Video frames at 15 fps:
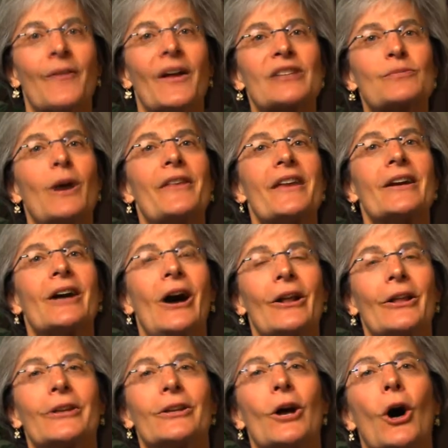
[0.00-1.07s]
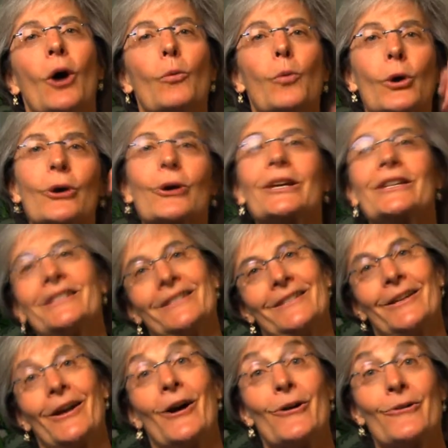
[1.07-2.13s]
That's why they call it a worry
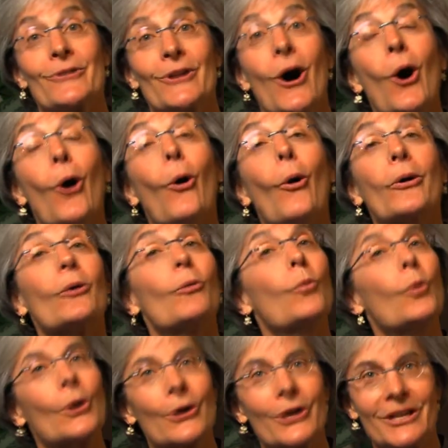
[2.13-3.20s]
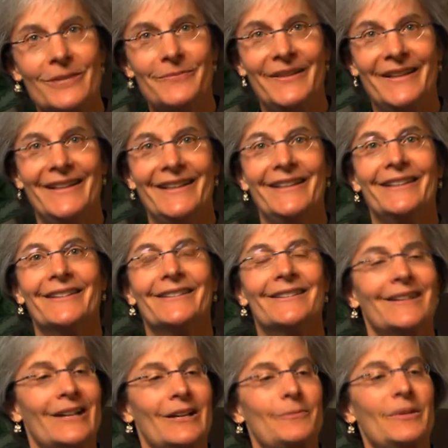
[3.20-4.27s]
stone or a worry bead,
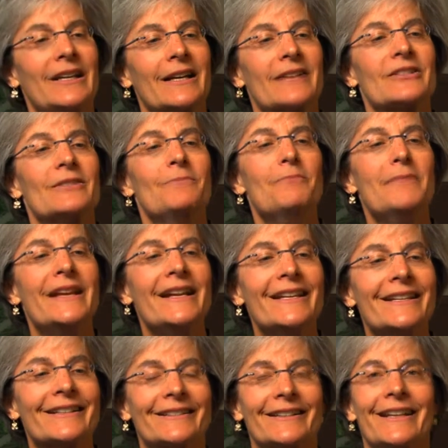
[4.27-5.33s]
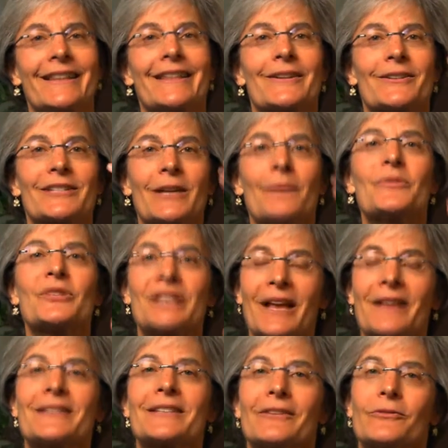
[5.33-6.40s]
because immediately there's some
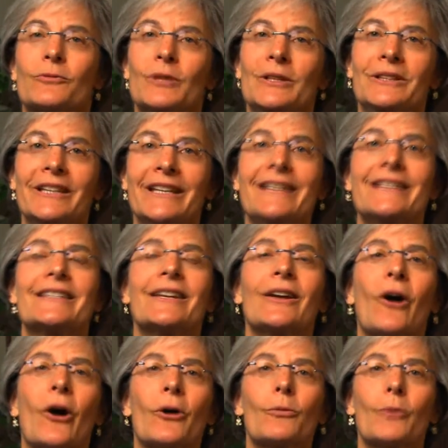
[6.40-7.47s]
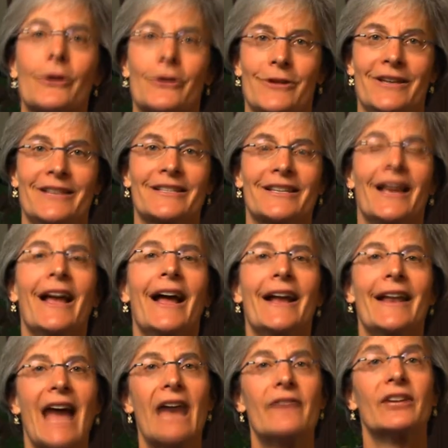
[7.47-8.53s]
sense of releasing our worries
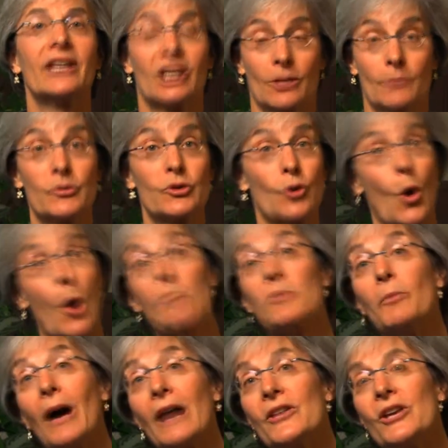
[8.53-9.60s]
and having it absorbed by